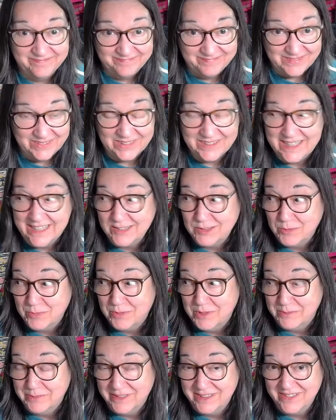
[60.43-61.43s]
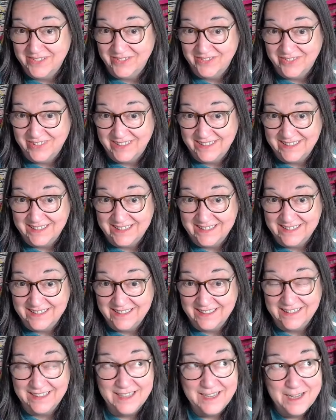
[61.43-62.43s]
I was getting to a point where I couldn't find
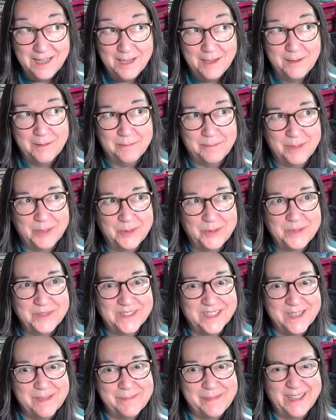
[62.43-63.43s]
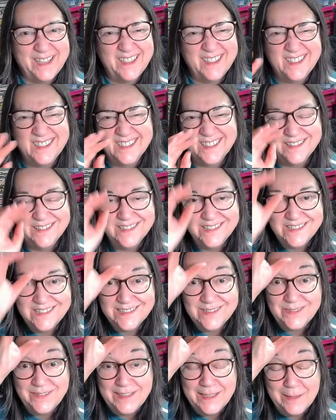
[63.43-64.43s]
anything, but also because I was
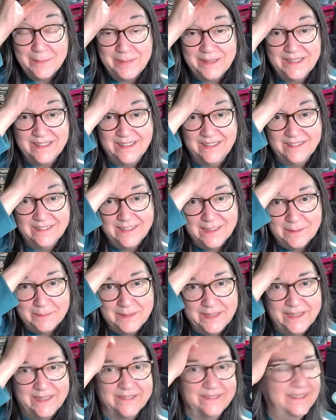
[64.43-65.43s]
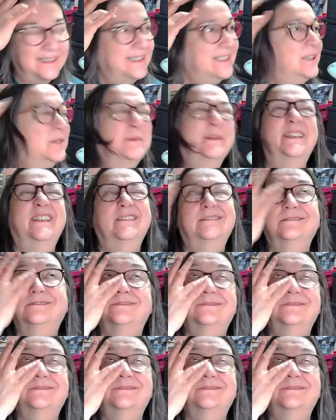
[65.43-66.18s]
just feeling a bit under the weather and a little bit